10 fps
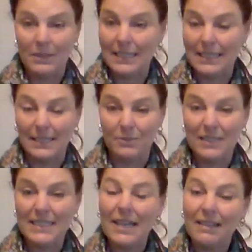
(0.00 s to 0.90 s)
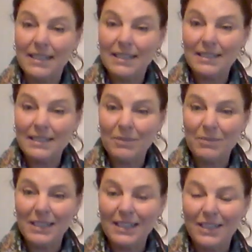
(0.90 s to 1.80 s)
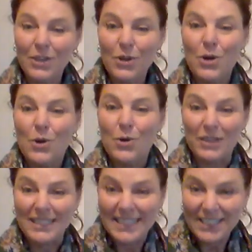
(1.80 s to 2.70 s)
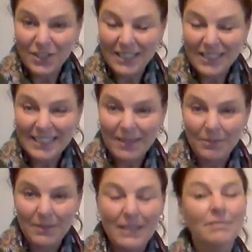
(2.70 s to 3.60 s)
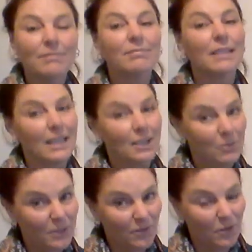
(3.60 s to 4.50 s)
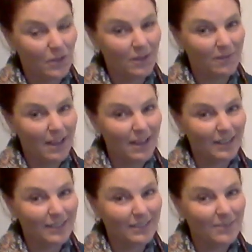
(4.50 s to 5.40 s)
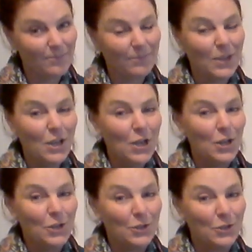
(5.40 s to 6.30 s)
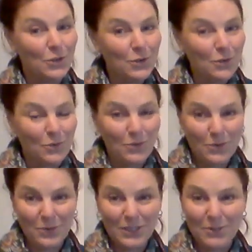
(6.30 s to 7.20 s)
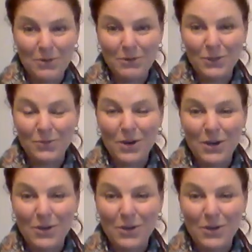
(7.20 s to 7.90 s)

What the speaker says: because it was telling us something or teaching us something, and it was full of facts. You were supposed to walk